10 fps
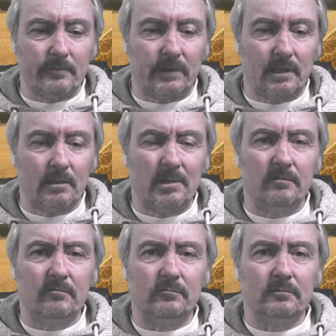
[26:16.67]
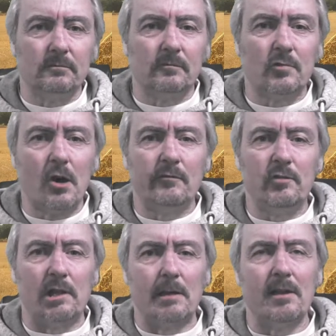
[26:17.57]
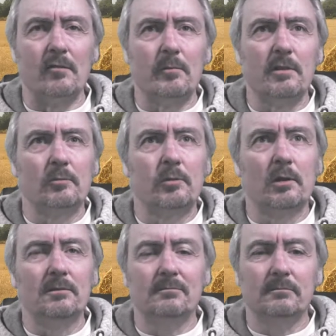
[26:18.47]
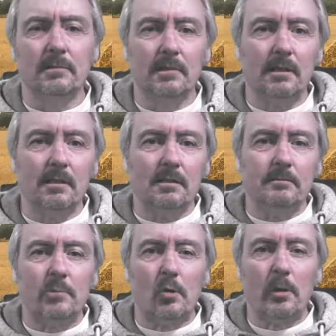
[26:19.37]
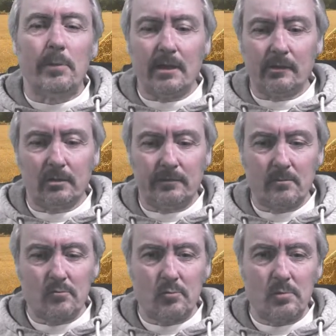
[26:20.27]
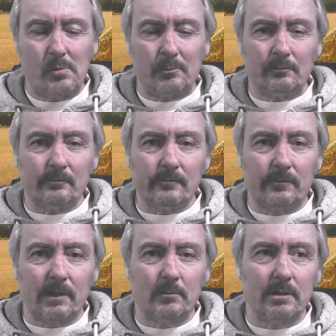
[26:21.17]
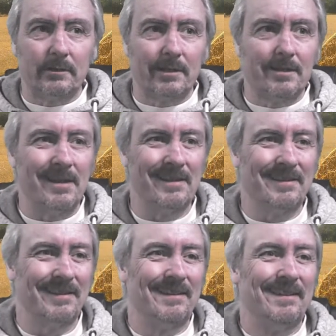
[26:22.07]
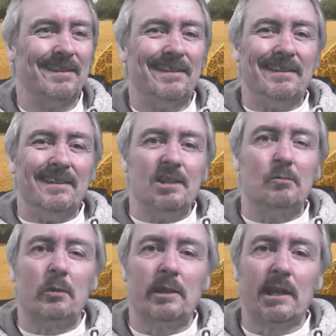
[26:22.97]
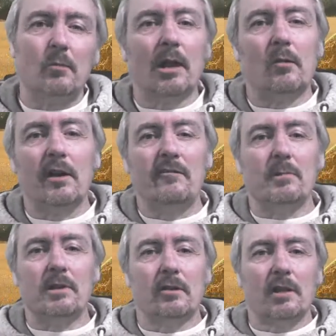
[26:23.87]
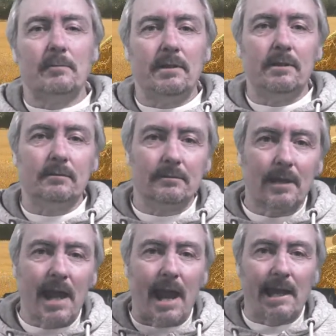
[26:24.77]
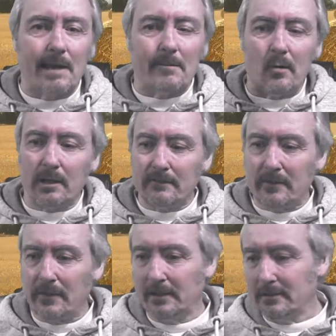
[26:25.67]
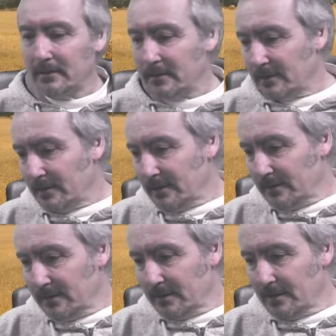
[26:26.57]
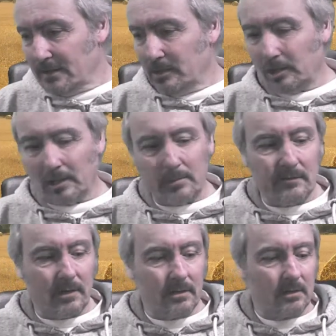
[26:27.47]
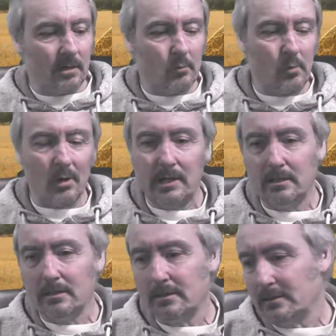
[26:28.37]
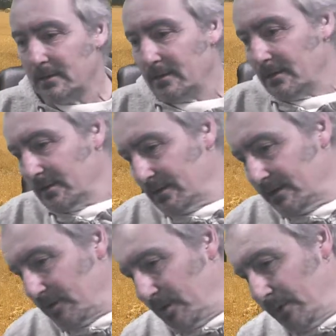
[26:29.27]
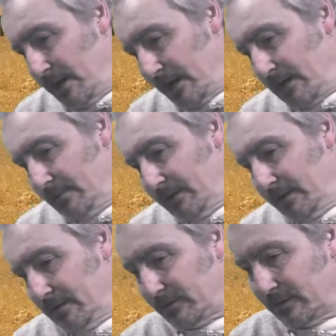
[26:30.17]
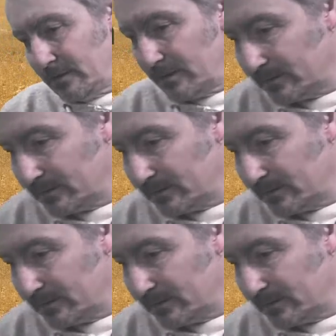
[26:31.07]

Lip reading: I mean, Ryan, if you come out with me, I'll probably bore the pants off you. But you probably keep well away from me. I'll leave me hat cam on and everything. Look a bit of a wally. Have I got my hat cam down there to show you?